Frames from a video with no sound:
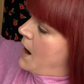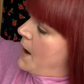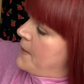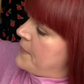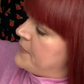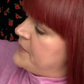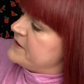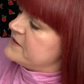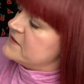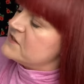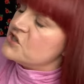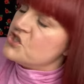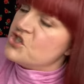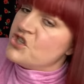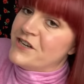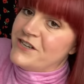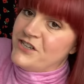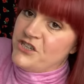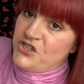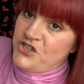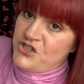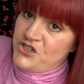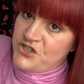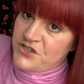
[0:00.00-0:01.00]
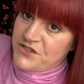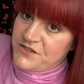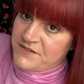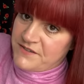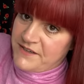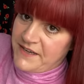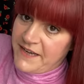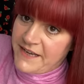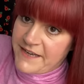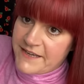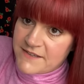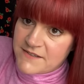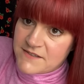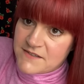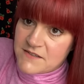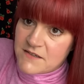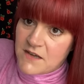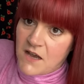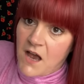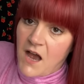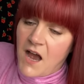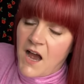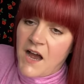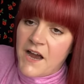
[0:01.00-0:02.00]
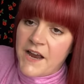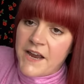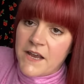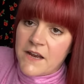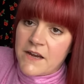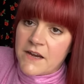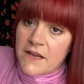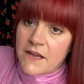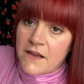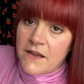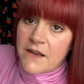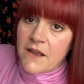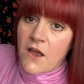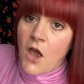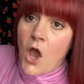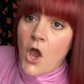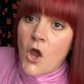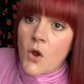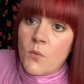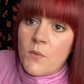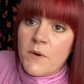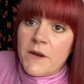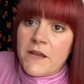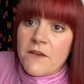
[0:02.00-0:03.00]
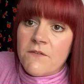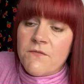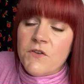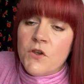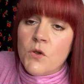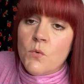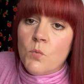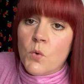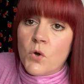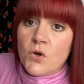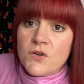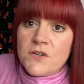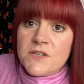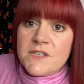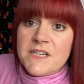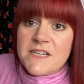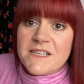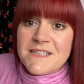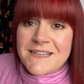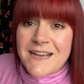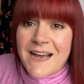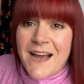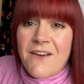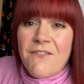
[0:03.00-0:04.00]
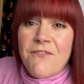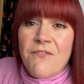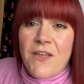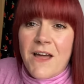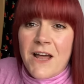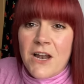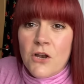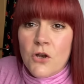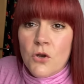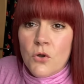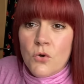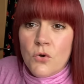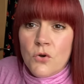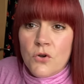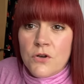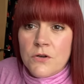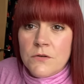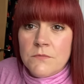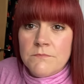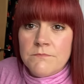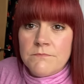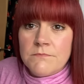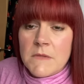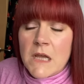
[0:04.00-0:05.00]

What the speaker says: the suggestion is iron it only if you want it to have that look.